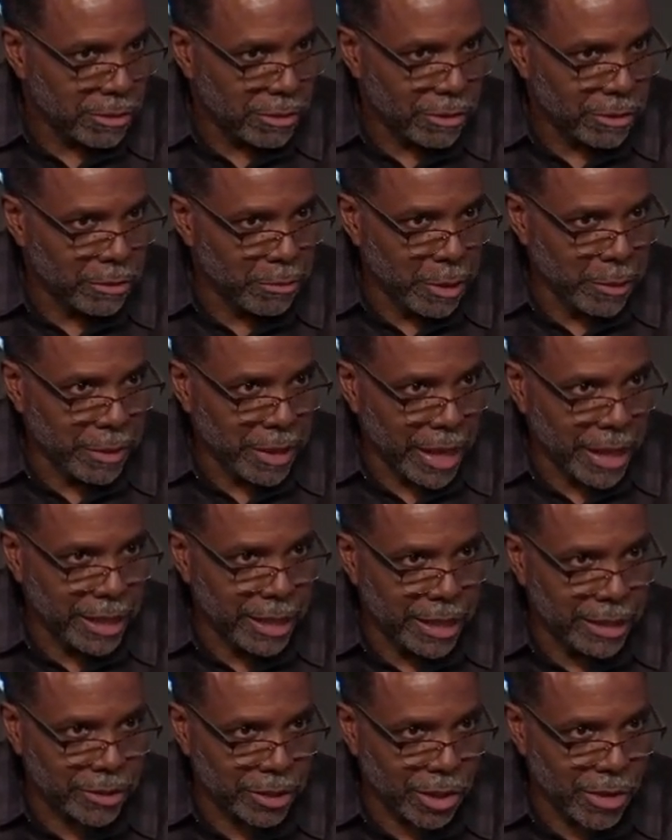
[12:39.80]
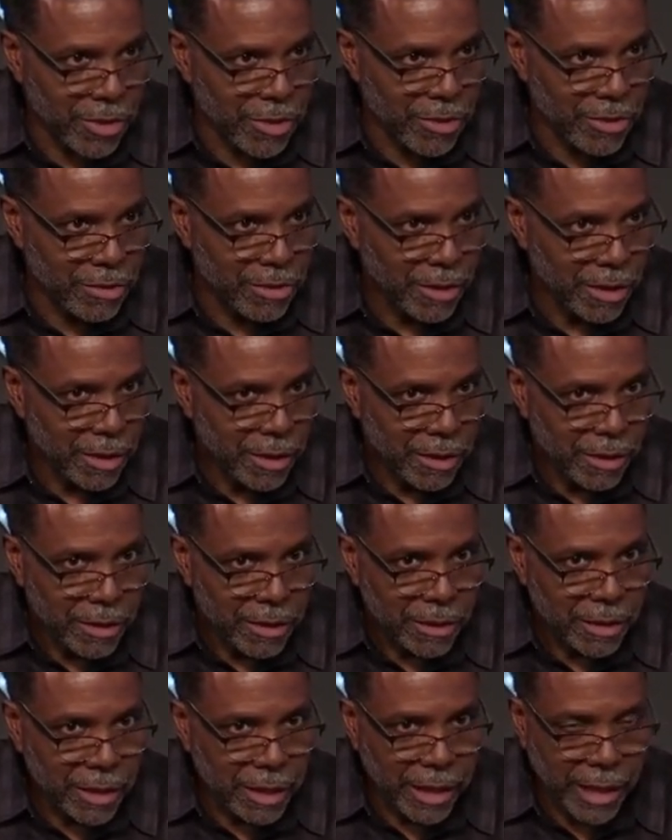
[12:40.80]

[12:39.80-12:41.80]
You remember that in school? The